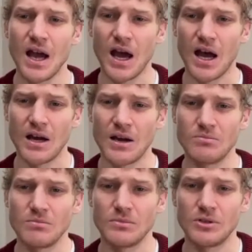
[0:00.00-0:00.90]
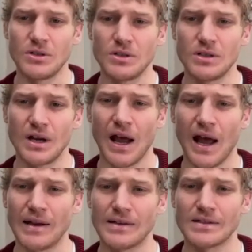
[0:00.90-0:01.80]
Um,
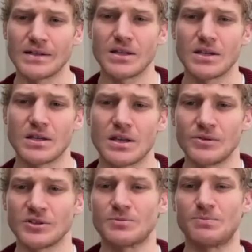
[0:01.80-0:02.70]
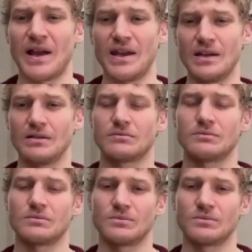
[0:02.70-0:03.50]
and can you explain,